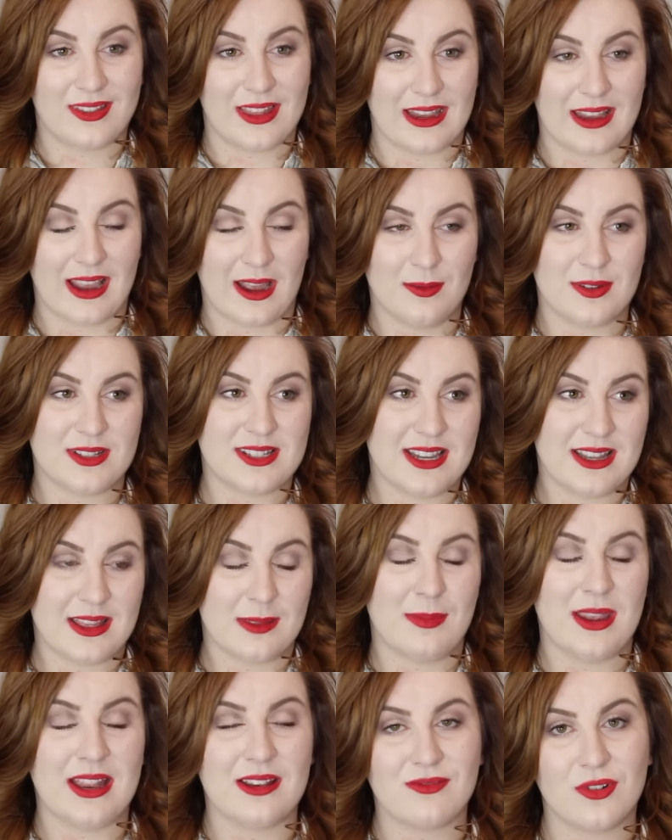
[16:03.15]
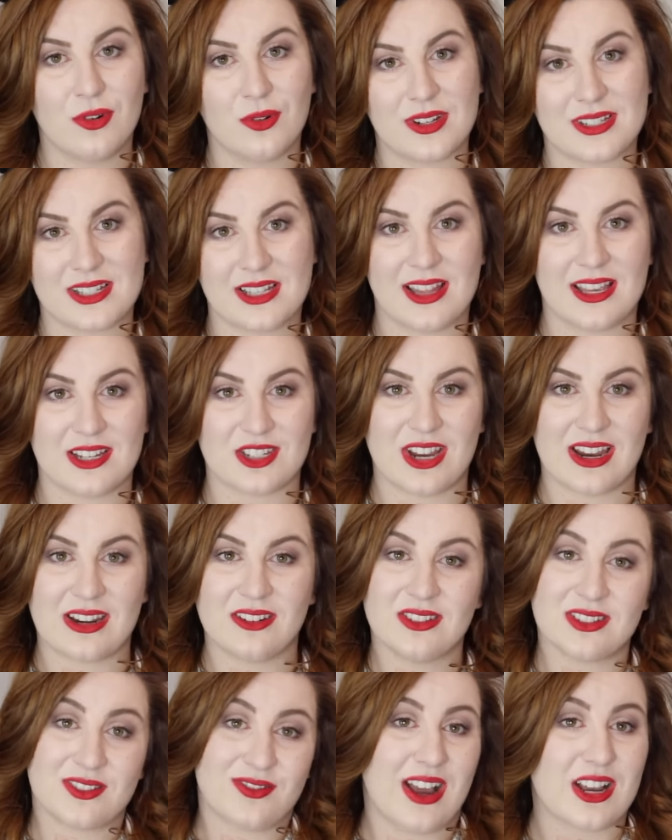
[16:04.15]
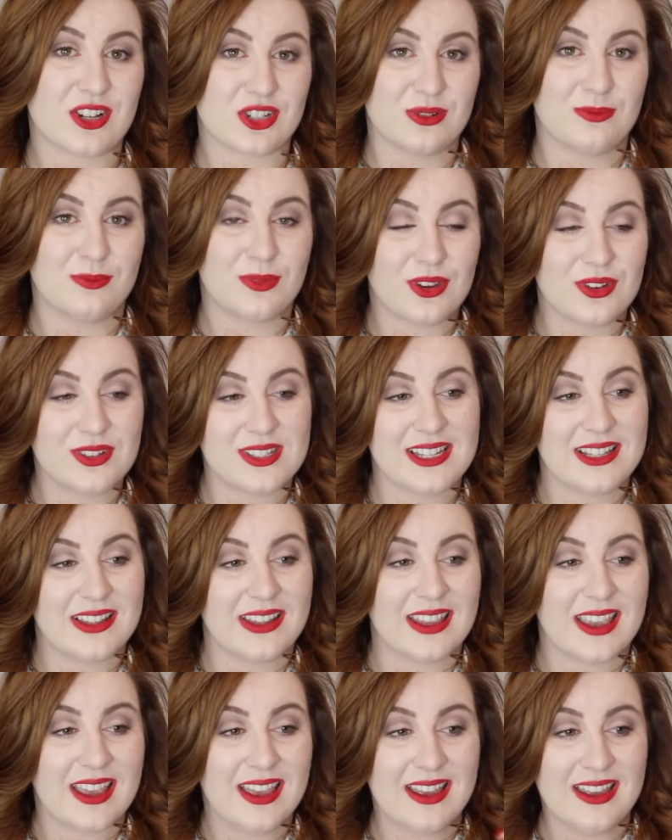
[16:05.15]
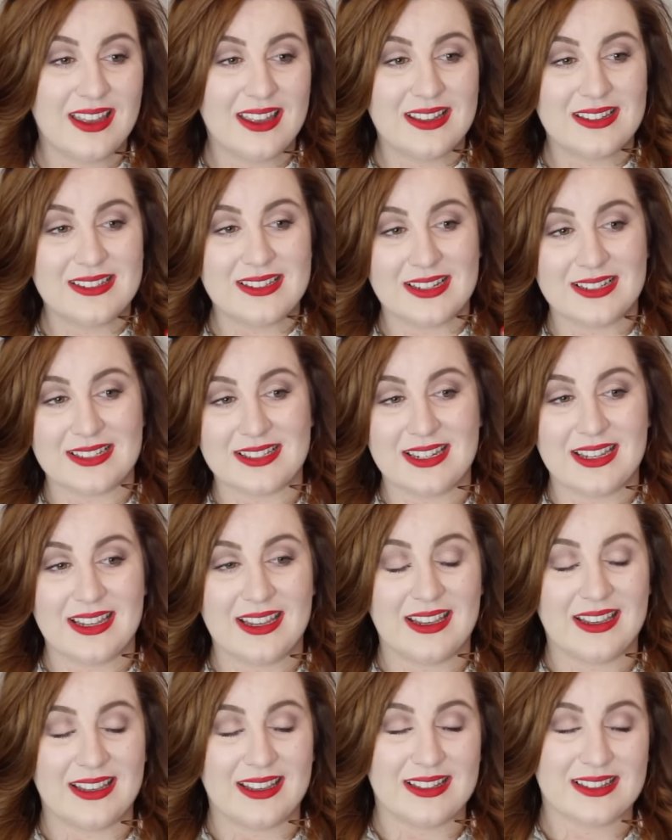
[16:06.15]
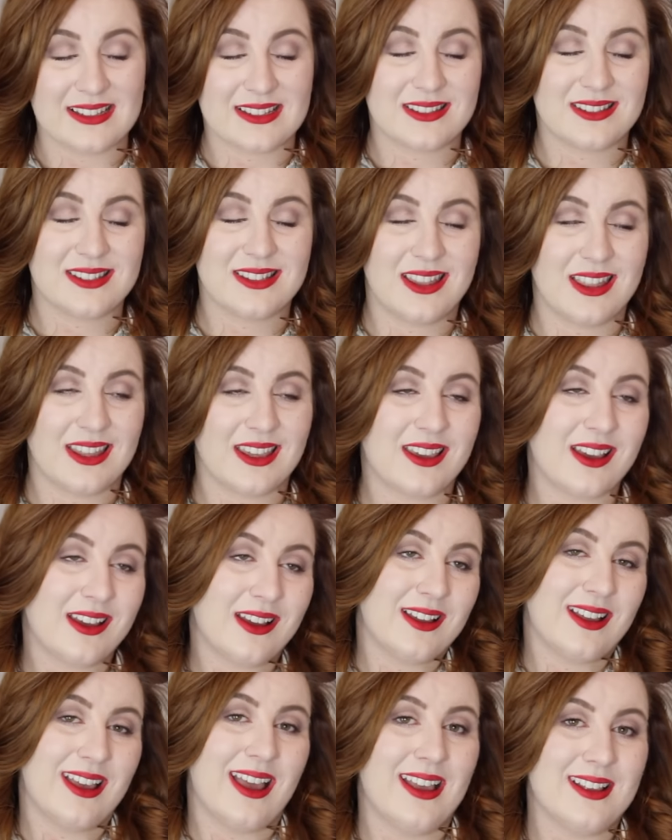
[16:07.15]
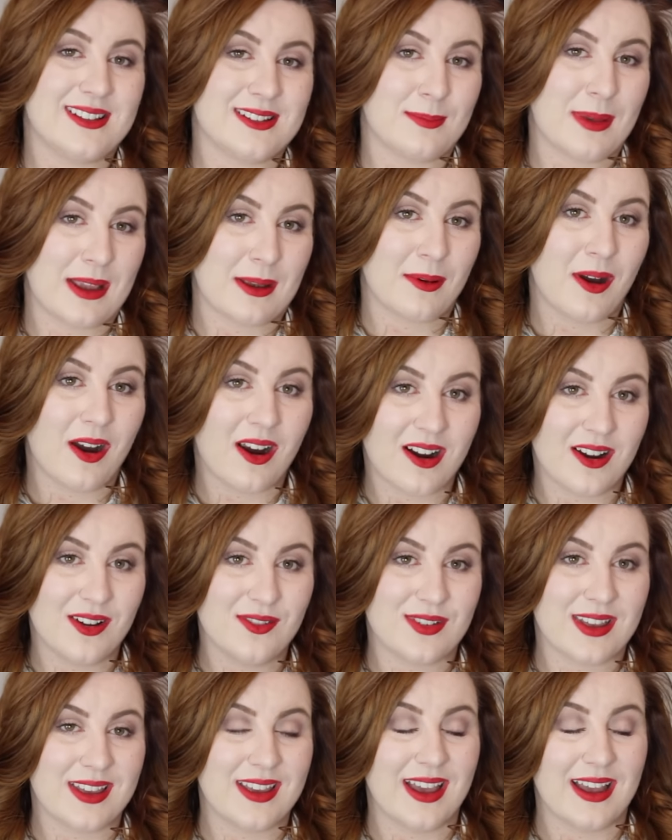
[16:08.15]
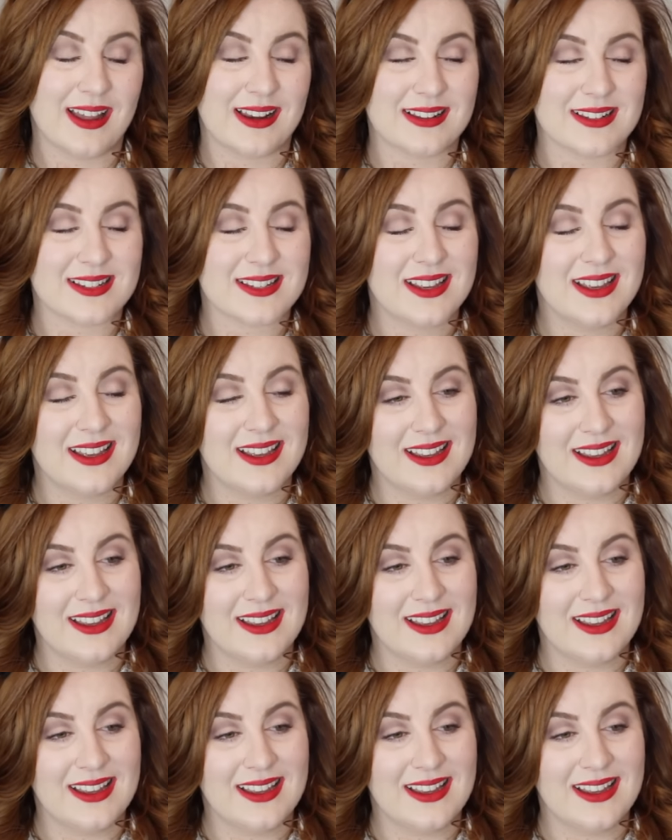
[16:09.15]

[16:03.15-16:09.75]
Like I would say the main focus of this channel is fashion and beauty. Like Disney is like it is a big part of it, and